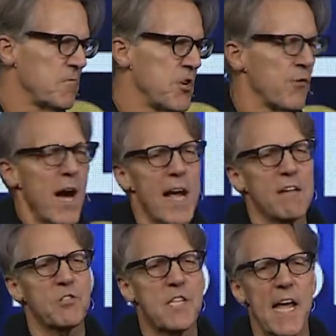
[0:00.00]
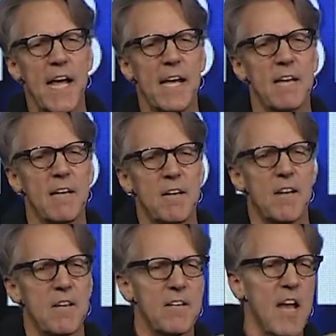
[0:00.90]
Uriah's
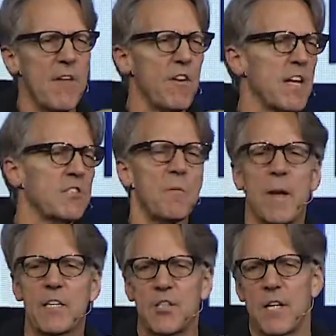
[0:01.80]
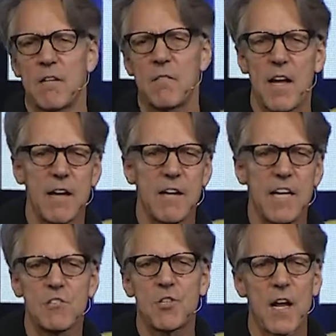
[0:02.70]
dead. David doesn't mention
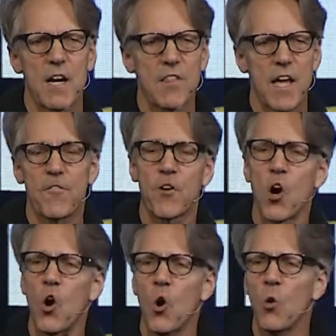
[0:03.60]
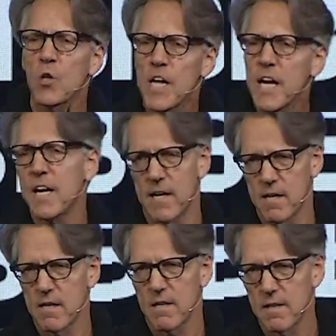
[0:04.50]
he's done anything for a whole
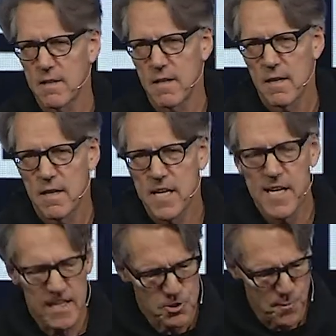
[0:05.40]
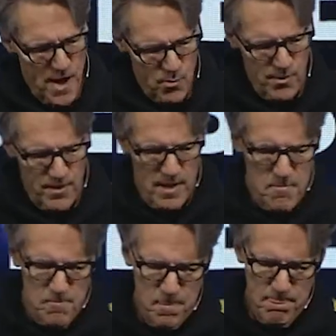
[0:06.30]
year. He gets by with it.
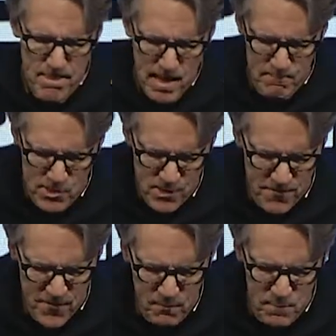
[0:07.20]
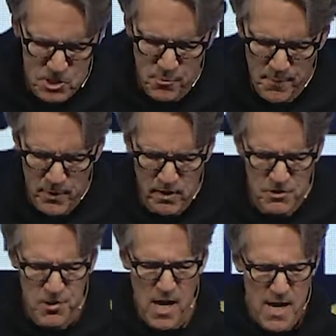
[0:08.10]
I'm sure he felt miserable
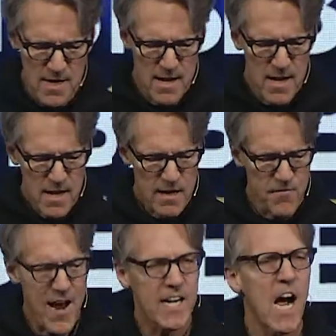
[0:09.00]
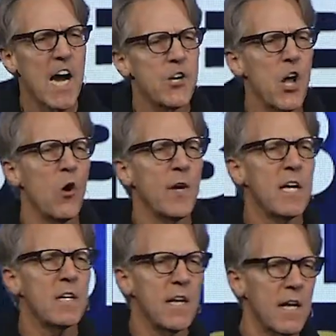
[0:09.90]
inside. In fact, I know
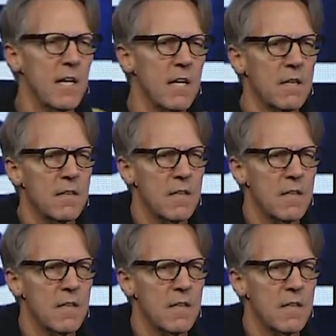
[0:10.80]
he did.